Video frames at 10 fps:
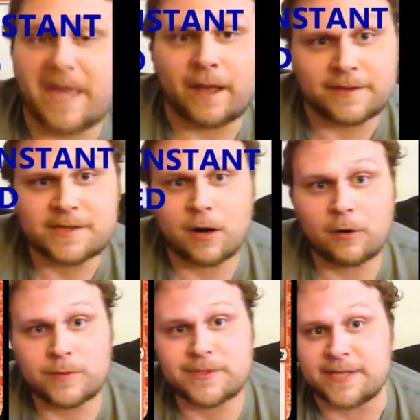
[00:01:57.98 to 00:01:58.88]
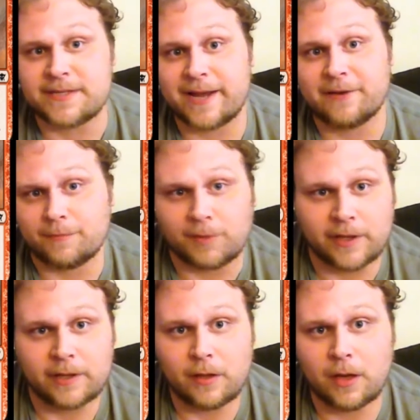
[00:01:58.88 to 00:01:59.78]
Yeah, this card will see standard
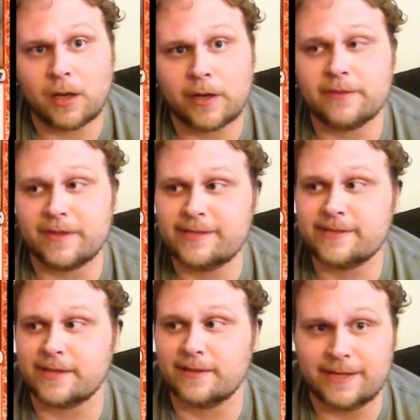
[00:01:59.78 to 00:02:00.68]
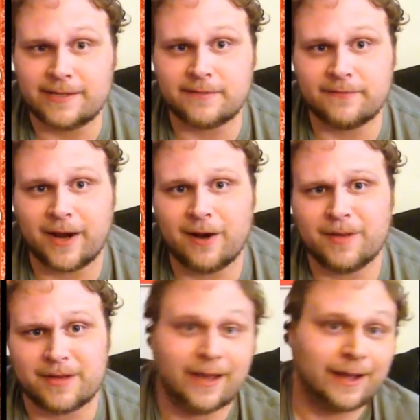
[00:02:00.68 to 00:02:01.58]
play. In this
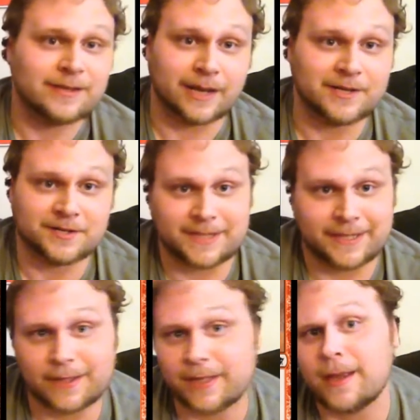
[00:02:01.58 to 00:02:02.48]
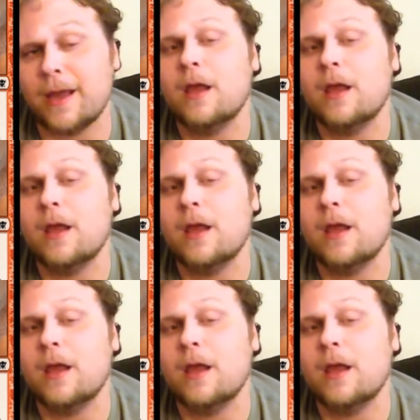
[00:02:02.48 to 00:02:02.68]
environment, yeah, I just said it like